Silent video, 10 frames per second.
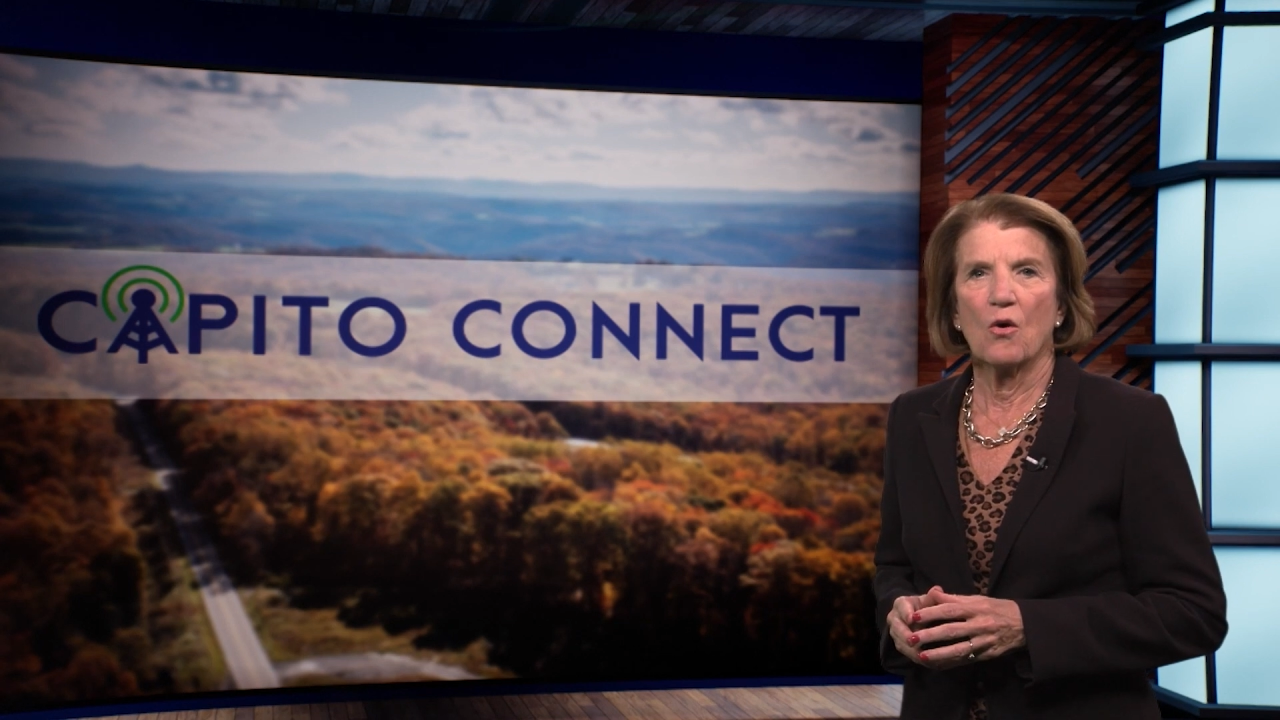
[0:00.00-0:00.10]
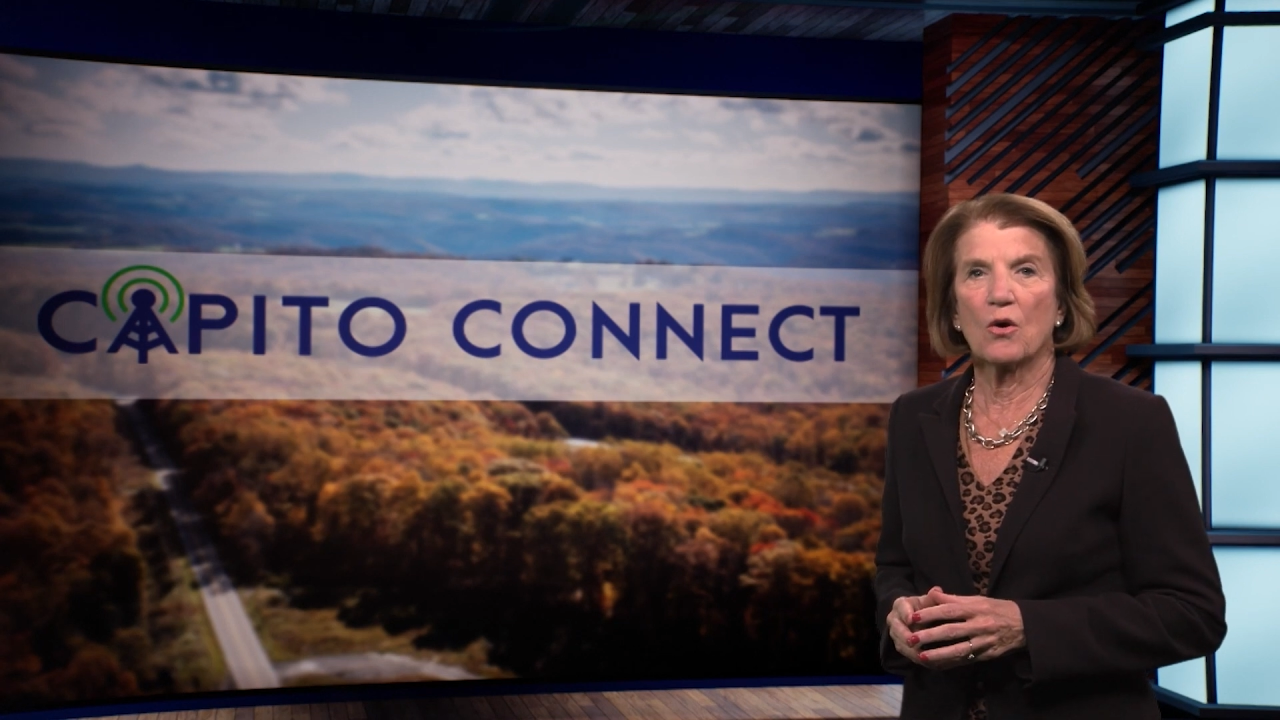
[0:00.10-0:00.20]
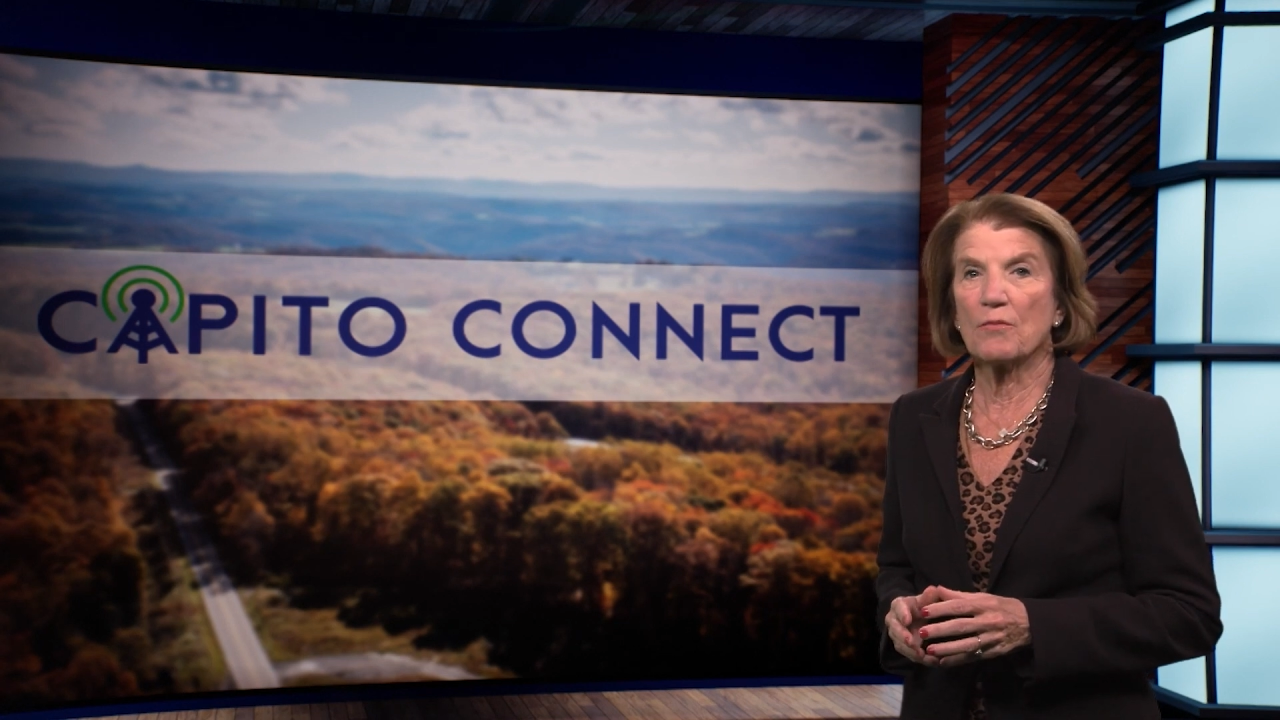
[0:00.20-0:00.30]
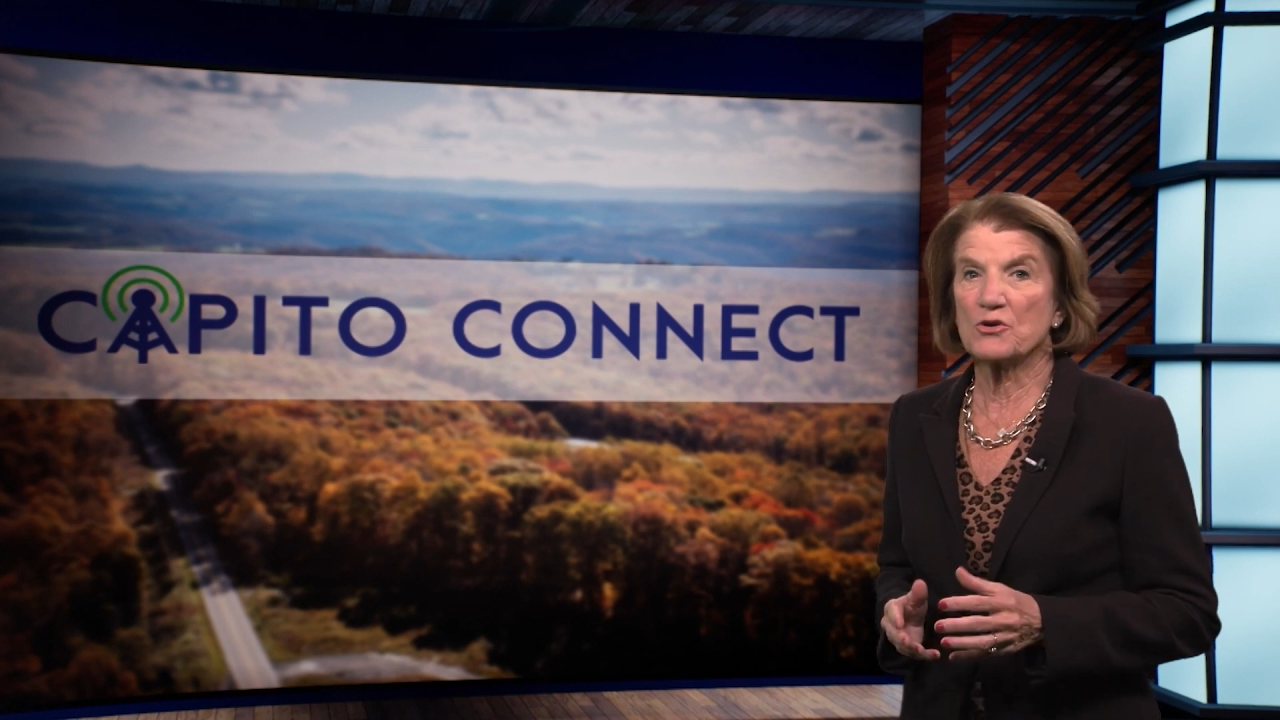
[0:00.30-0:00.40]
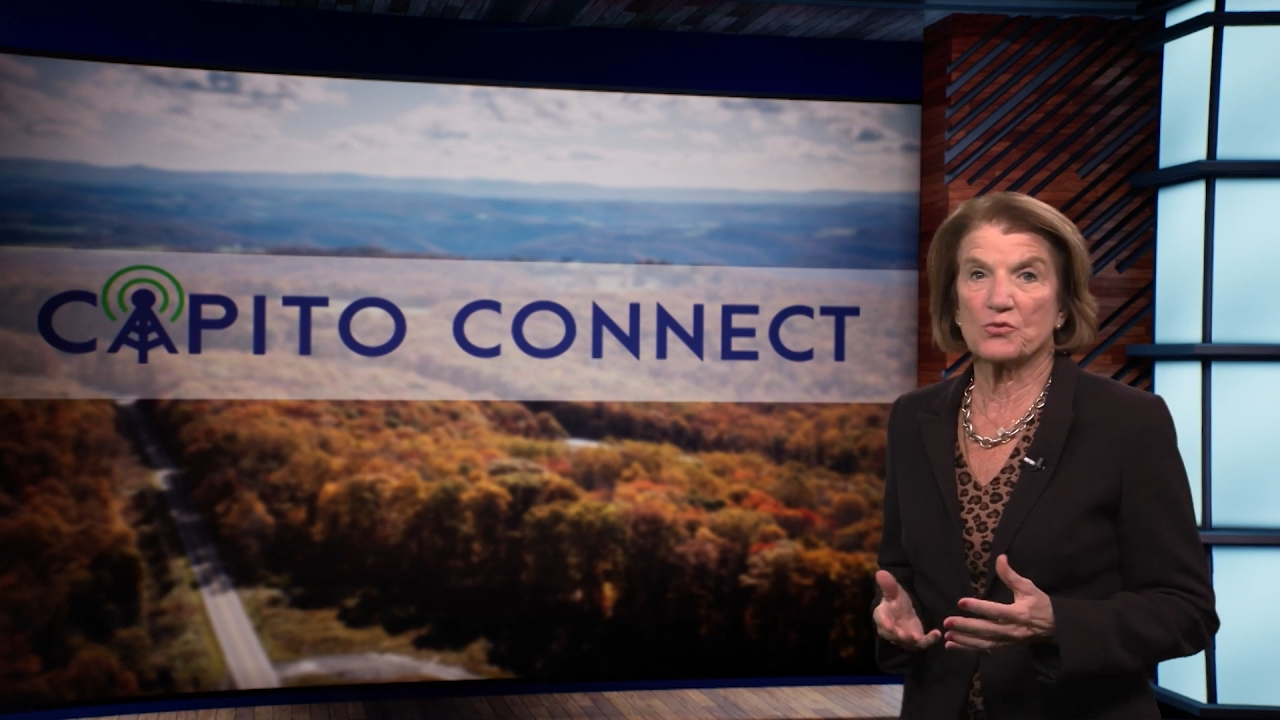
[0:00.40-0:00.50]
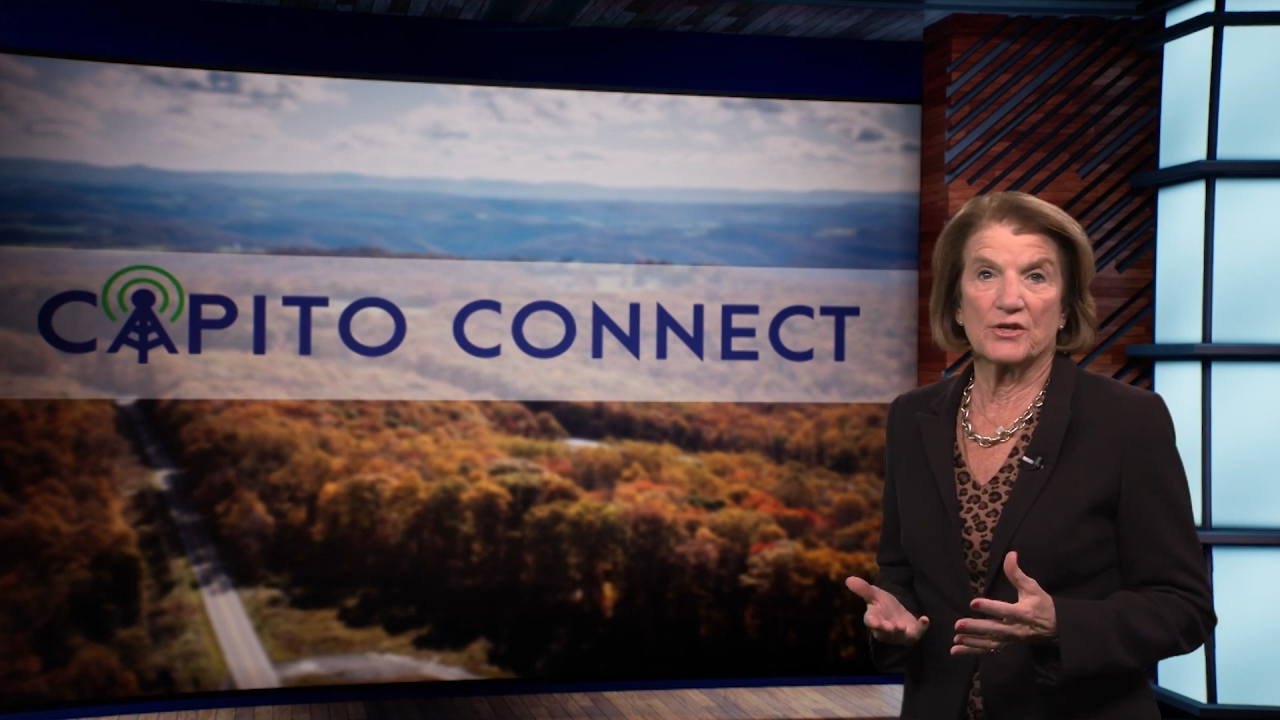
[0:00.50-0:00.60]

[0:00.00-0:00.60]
or most